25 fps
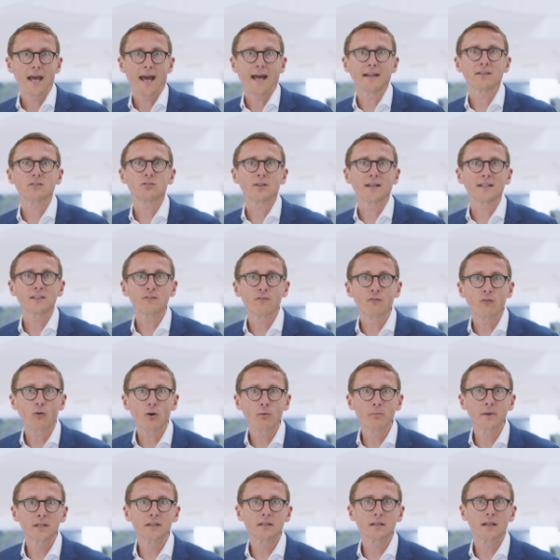and
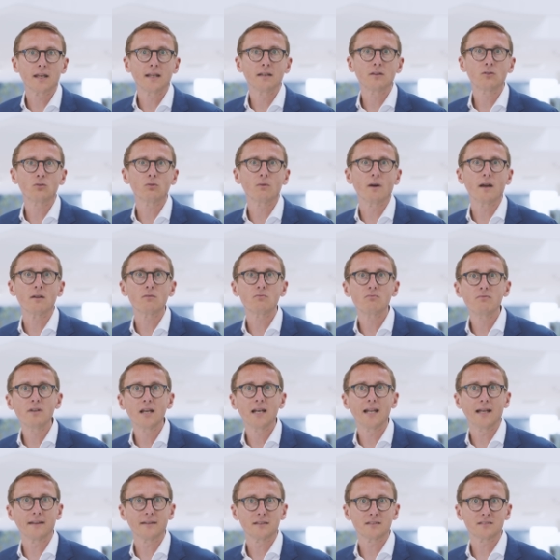transform it into a
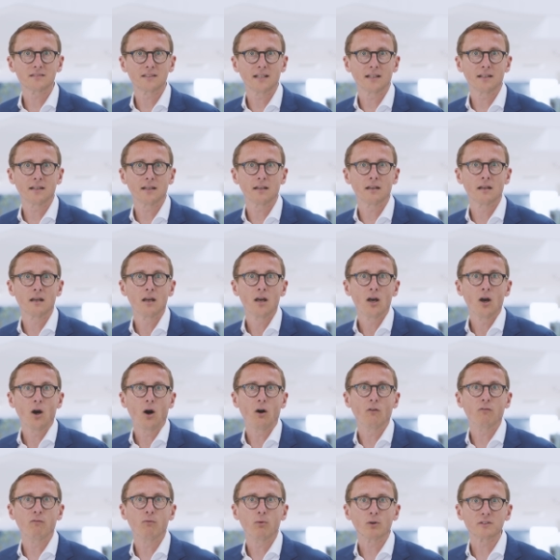real understanding
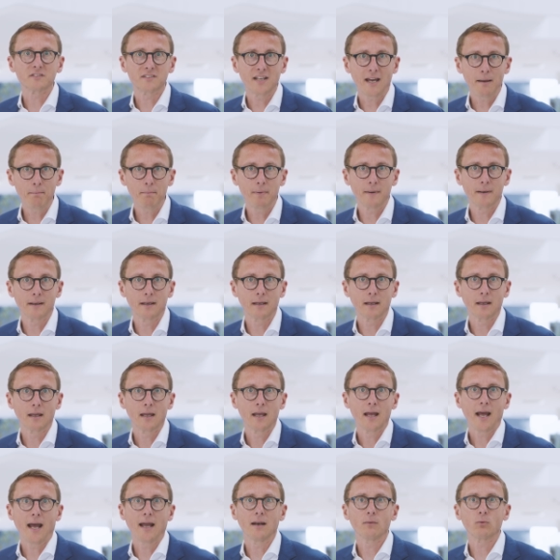of what's happening
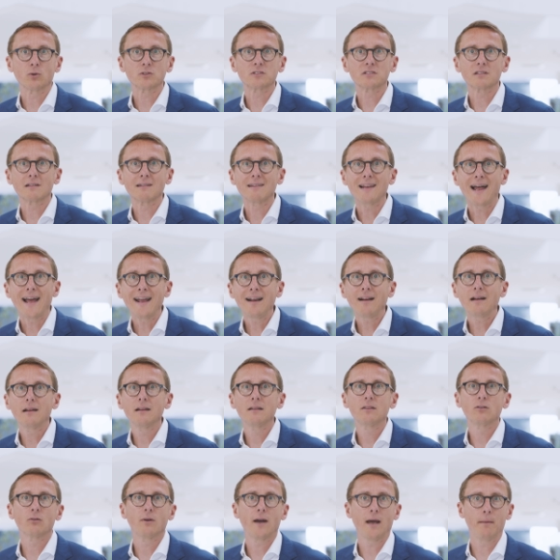and what's
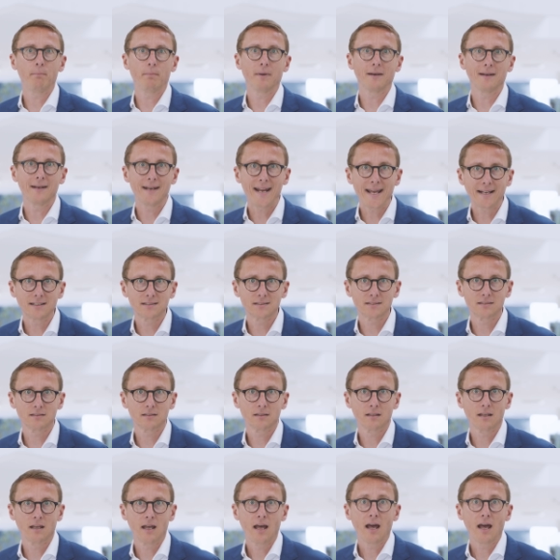likely to happen next,